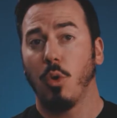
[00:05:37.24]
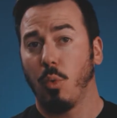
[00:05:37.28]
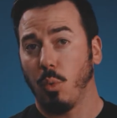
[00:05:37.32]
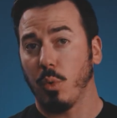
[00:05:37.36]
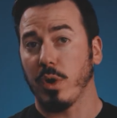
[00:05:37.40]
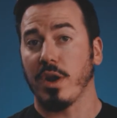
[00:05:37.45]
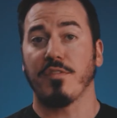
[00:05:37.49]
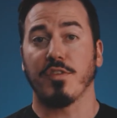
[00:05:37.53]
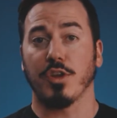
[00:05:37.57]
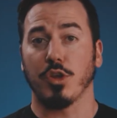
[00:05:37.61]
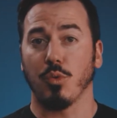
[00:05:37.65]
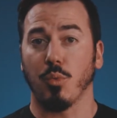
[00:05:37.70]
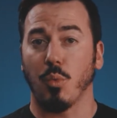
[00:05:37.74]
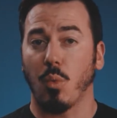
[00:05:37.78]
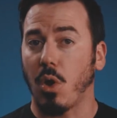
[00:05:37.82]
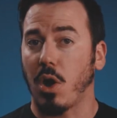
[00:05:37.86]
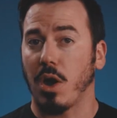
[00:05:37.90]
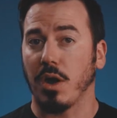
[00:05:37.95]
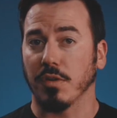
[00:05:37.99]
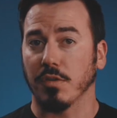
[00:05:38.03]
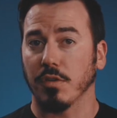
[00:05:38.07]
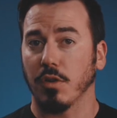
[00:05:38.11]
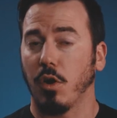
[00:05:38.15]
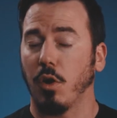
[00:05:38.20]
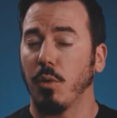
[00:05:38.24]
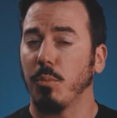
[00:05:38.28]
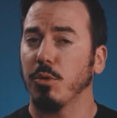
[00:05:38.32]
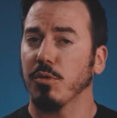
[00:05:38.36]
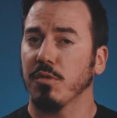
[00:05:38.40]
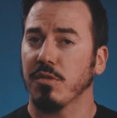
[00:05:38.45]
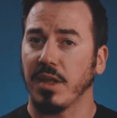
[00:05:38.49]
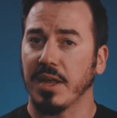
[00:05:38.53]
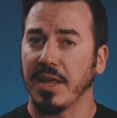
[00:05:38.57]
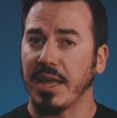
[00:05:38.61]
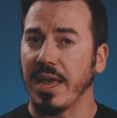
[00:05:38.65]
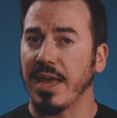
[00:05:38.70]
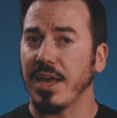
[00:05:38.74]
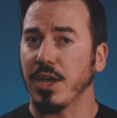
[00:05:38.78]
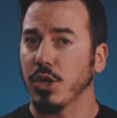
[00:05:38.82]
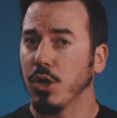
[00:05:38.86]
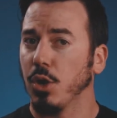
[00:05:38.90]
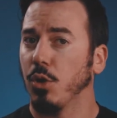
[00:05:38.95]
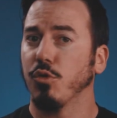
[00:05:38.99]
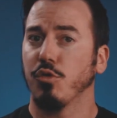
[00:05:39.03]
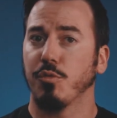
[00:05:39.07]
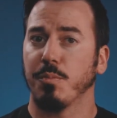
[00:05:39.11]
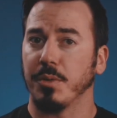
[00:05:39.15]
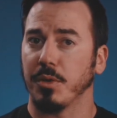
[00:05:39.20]
whatever you want, almost like a
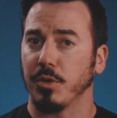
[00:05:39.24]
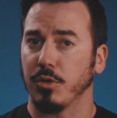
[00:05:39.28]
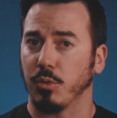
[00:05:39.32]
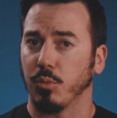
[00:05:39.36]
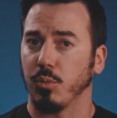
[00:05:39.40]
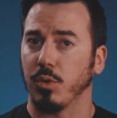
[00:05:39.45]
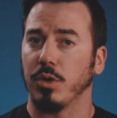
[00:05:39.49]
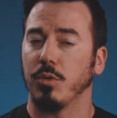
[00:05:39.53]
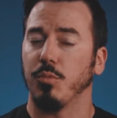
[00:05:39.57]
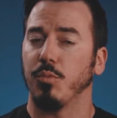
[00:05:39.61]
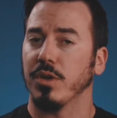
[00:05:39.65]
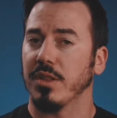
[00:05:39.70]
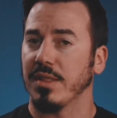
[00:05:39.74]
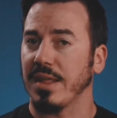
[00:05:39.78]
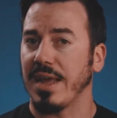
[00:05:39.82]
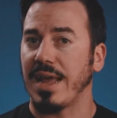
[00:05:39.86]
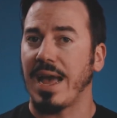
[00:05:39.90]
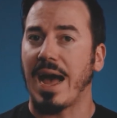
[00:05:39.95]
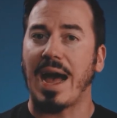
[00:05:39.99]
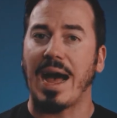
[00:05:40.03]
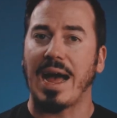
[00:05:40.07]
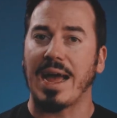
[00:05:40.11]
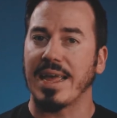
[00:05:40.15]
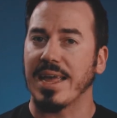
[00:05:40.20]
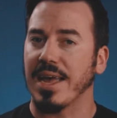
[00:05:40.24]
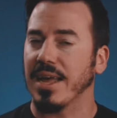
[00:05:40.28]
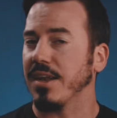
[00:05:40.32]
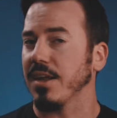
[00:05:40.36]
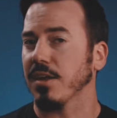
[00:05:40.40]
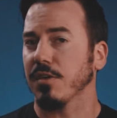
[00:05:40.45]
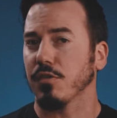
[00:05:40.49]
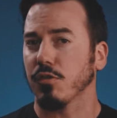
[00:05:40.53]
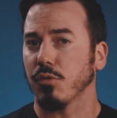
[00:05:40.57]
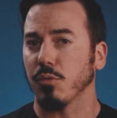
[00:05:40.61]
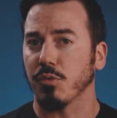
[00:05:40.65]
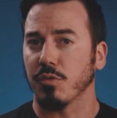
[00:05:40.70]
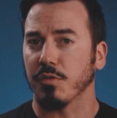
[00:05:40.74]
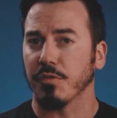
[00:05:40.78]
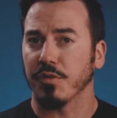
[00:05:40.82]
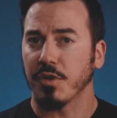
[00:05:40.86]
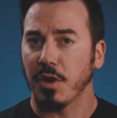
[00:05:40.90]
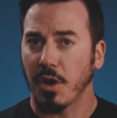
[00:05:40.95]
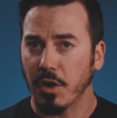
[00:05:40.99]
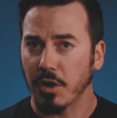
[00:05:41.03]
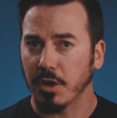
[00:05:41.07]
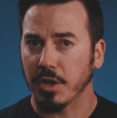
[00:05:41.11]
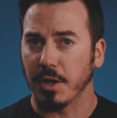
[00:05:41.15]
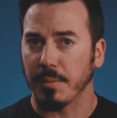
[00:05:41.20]
coach builder would with a high-end exclusive
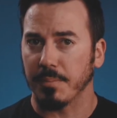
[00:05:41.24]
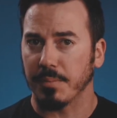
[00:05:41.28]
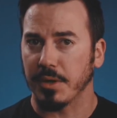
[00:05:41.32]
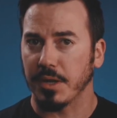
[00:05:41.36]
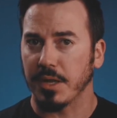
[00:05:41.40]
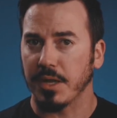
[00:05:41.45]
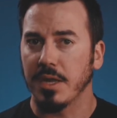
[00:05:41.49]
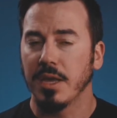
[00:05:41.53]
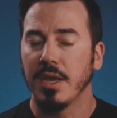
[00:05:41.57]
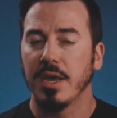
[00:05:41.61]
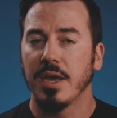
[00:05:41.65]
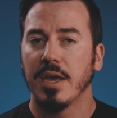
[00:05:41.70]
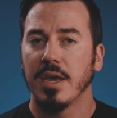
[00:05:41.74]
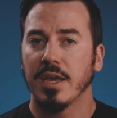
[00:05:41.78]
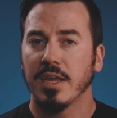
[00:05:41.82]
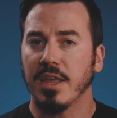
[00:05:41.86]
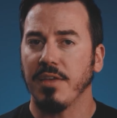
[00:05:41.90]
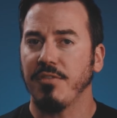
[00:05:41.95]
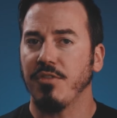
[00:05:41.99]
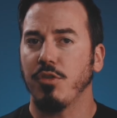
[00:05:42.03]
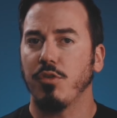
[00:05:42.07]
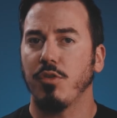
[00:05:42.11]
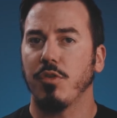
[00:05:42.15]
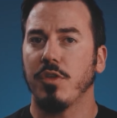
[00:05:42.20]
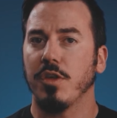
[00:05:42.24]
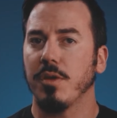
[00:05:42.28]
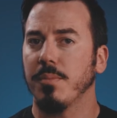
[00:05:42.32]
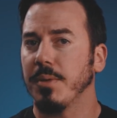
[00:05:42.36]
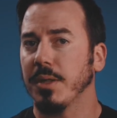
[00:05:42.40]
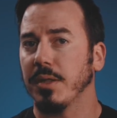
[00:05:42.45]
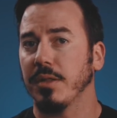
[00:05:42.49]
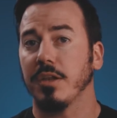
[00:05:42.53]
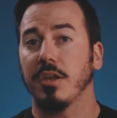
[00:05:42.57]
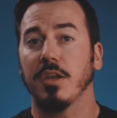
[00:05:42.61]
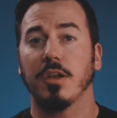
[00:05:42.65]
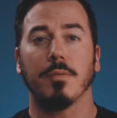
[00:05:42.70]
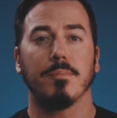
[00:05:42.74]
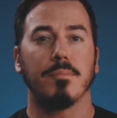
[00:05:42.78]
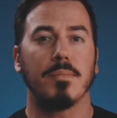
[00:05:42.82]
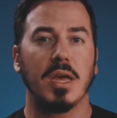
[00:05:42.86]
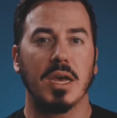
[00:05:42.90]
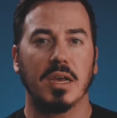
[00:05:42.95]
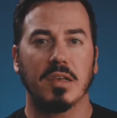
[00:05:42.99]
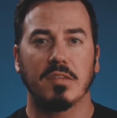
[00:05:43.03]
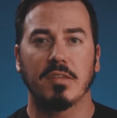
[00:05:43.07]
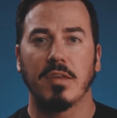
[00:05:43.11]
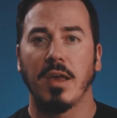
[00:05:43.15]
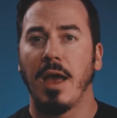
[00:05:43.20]
car company, giving you the ability to
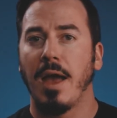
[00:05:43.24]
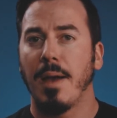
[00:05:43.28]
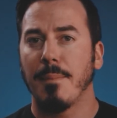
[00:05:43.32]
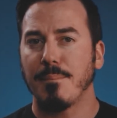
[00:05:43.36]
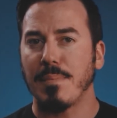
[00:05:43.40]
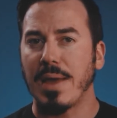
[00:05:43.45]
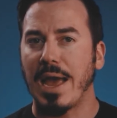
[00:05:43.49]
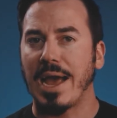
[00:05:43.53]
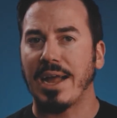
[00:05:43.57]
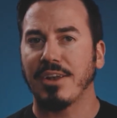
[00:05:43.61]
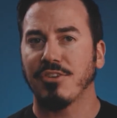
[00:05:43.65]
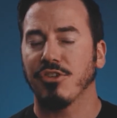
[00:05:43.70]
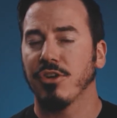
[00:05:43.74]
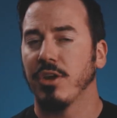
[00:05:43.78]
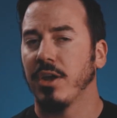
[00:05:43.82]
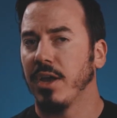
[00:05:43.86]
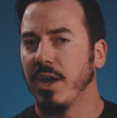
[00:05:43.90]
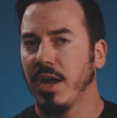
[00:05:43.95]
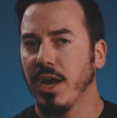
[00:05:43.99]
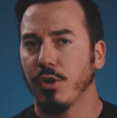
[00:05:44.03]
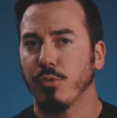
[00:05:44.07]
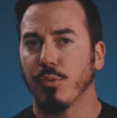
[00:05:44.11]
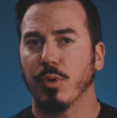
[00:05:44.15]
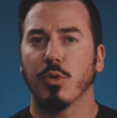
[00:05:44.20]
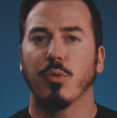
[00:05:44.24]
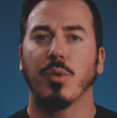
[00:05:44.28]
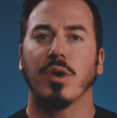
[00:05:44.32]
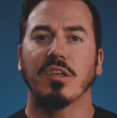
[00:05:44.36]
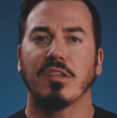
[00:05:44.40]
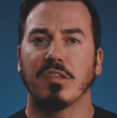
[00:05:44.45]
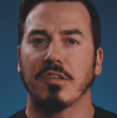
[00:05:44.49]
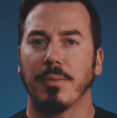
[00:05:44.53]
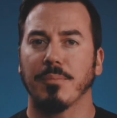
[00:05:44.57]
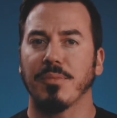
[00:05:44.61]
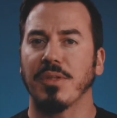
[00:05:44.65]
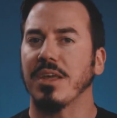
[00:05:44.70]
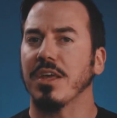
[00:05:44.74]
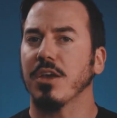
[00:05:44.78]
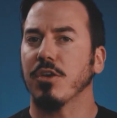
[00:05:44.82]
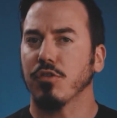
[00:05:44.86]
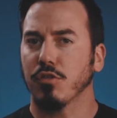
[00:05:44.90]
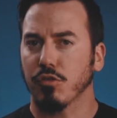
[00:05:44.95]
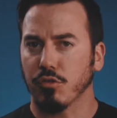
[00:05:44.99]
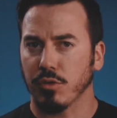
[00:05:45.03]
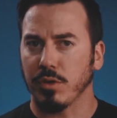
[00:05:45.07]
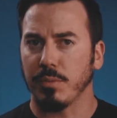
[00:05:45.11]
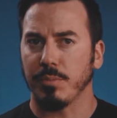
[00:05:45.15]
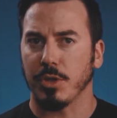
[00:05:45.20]
mix, match, and request something
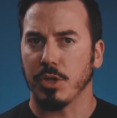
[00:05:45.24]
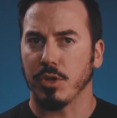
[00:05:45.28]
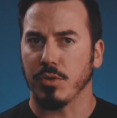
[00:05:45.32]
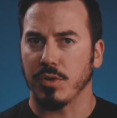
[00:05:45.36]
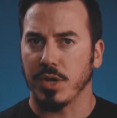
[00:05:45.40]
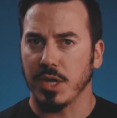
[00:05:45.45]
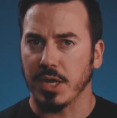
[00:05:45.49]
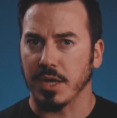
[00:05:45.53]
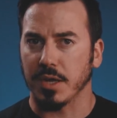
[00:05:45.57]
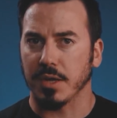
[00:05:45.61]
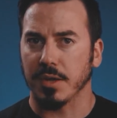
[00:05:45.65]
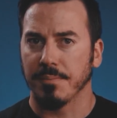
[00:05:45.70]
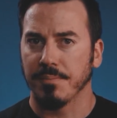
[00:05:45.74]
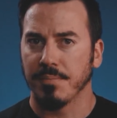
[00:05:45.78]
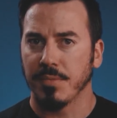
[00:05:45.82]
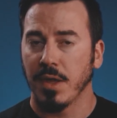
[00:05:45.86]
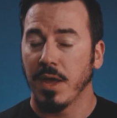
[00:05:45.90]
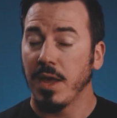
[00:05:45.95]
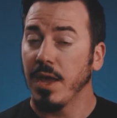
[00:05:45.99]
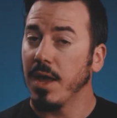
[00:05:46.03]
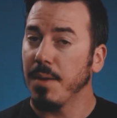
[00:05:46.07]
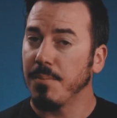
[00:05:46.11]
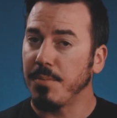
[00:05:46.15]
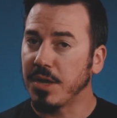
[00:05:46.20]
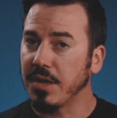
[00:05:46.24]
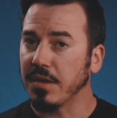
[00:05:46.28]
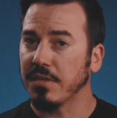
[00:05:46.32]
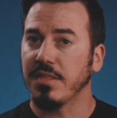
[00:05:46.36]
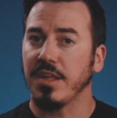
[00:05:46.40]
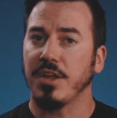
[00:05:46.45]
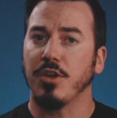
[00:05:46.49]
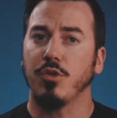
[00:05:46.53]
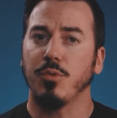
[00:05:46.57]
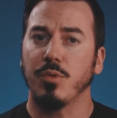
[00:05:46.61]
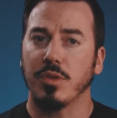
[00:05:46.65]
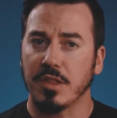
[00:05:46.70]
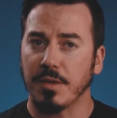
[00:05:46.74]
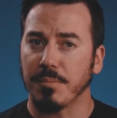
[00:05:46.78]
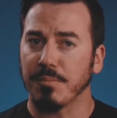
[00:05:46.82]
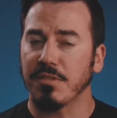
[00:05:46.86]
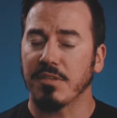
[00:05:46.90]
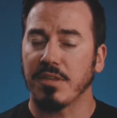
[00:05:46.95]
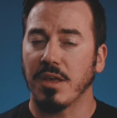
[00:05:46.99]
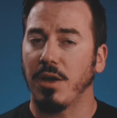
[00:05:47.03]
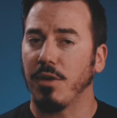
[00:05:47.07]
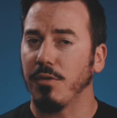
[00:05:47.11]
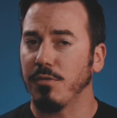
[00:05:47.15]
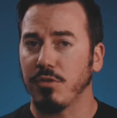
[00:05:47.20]
extremely unique. And because they do it
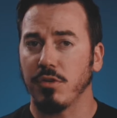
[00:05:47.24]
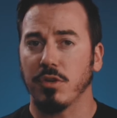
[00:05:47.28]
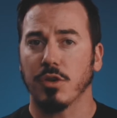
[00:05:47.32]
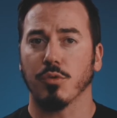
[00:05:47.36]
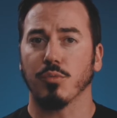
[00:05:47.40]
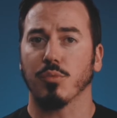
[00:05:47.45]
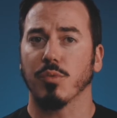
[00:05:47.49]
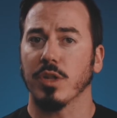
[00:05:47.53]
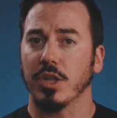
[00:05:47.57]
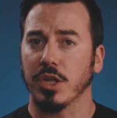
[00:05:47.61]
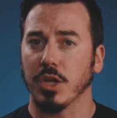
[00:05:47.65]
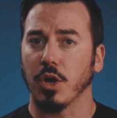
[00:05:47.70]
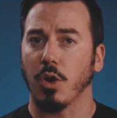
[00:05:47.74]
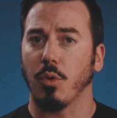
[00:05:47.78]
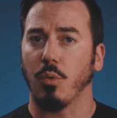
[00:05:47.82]
themselves, you can really go